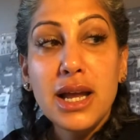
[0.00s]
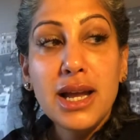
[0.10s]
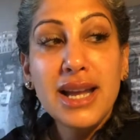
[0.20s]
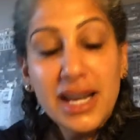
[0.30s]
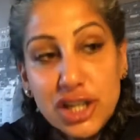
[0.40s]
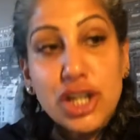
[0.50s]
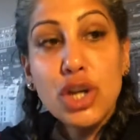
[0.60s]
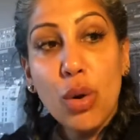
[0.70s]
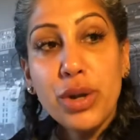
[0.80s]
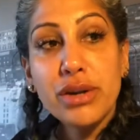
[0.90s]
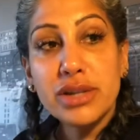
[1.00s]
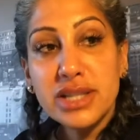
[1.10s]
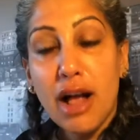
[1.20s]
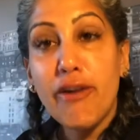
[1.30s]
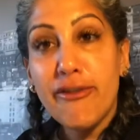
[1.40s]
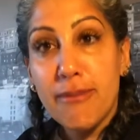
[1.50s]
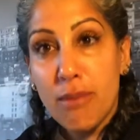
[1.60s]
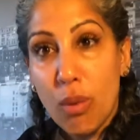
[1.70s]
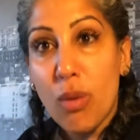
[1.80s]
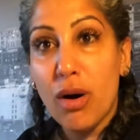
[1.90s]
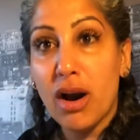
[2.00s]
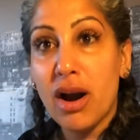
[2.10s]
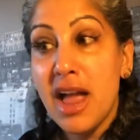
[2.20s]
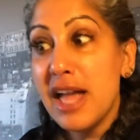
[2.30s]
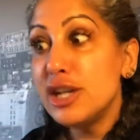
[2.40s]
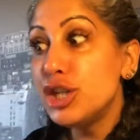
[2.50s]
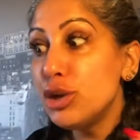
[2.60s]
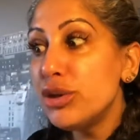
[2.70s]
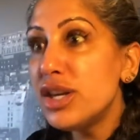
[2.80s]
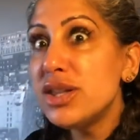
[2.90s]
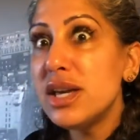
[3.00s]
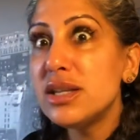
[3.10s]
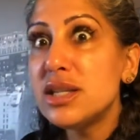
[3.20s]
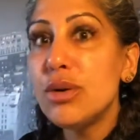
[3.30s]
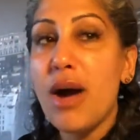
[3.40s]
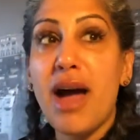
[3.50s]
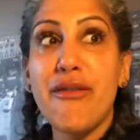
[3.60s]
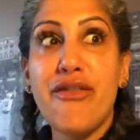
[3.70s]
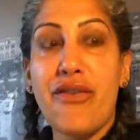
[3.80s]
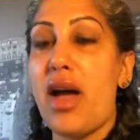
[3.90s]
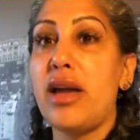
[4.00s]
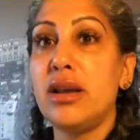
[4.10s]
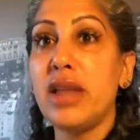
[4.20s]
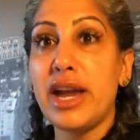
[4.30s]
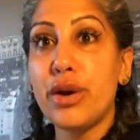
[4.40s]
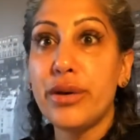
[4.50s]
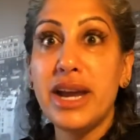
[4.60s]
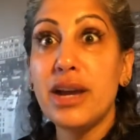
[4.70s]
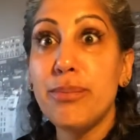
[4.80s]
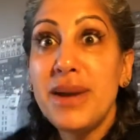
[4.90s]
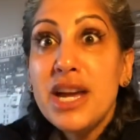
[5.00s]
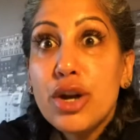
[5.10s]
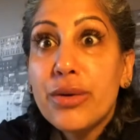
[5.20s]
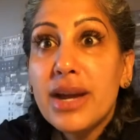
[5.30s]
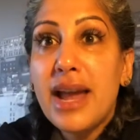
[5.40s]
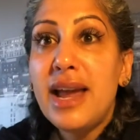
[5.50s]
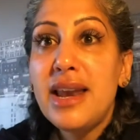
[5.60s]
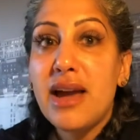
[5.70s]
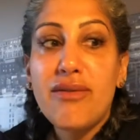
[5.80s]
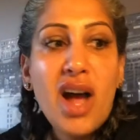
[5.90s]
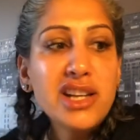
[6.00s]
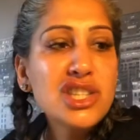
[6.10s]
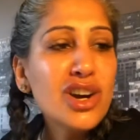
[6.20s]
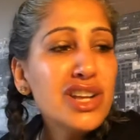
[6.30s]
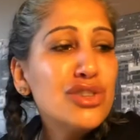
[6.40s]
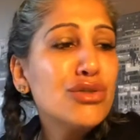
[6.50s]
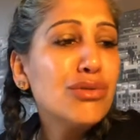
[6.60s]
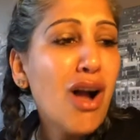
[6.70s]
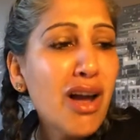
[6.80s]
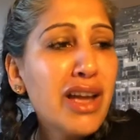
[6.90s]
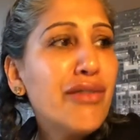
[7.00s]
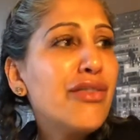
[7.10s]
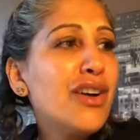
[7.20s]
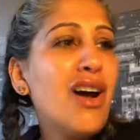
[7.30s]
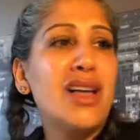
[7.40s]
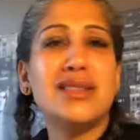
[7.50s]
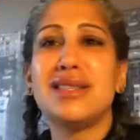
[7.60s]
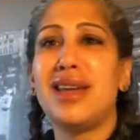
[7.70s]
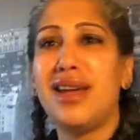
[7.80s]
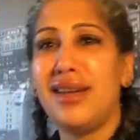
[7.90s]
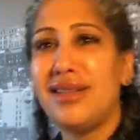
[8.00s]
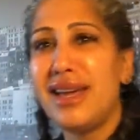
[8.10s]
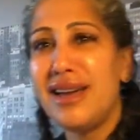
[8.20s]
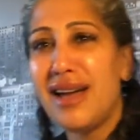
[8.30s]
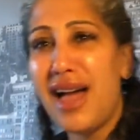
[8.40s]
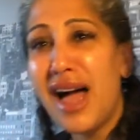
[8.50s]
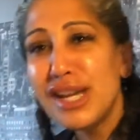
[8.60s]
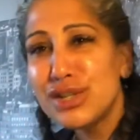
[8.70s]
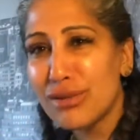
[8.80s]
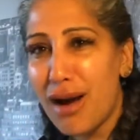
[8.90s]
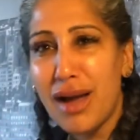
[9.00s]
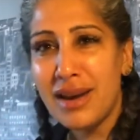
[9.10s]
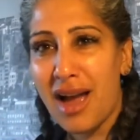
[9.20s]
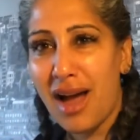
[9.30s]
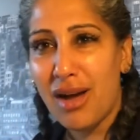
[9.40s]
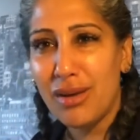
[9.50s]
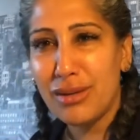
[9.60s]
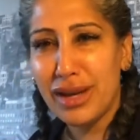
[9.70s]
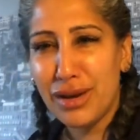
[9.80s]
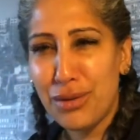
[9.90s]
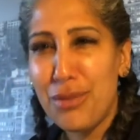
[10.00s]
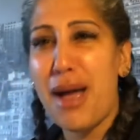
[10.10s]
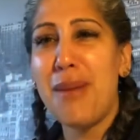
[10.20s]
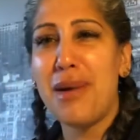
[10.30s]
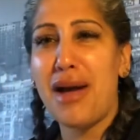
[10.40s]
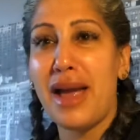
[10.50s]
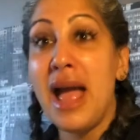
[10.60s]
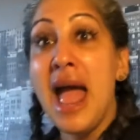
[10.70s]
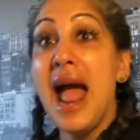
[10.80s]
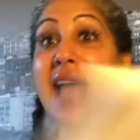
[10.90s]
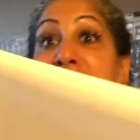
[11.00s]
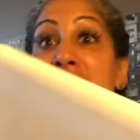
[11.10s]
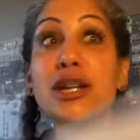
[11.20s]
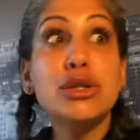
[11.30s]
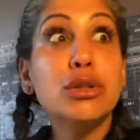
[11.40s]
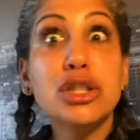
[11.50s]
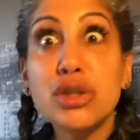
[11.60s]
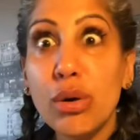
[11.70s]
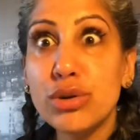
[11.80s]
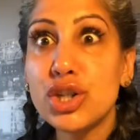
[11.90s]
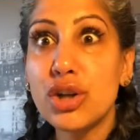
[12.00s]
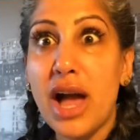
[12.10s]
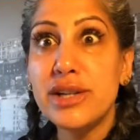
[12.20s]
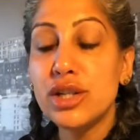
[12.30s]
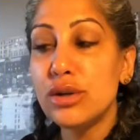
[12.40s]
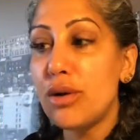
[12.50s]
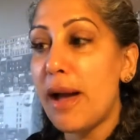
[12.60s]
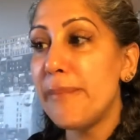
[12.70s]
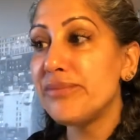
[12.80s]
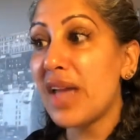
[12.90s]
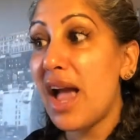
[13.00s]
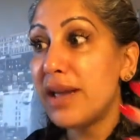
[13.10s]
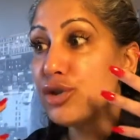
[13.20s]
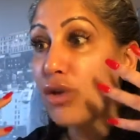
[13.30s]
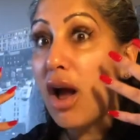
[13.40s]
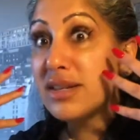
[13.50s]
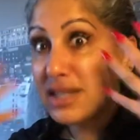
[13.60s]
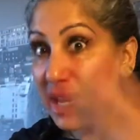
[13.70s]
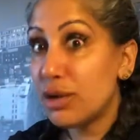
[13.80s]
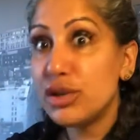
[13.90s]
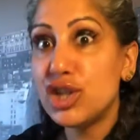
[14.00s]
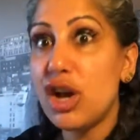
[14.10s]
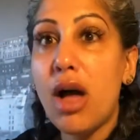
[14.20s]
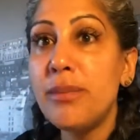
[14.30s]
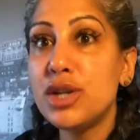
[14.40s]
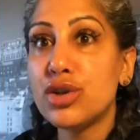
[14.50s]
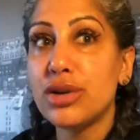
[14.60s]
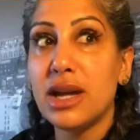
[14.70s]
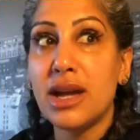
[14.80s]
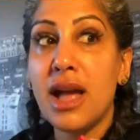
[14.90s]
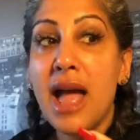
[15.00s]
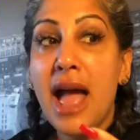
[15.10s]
get to know yourself more. Do the things you have fun. Like, be creative. I started drawing, for God's sake. Like, I draw now. Like, who am I? And then I do social, I draw sacred geometry.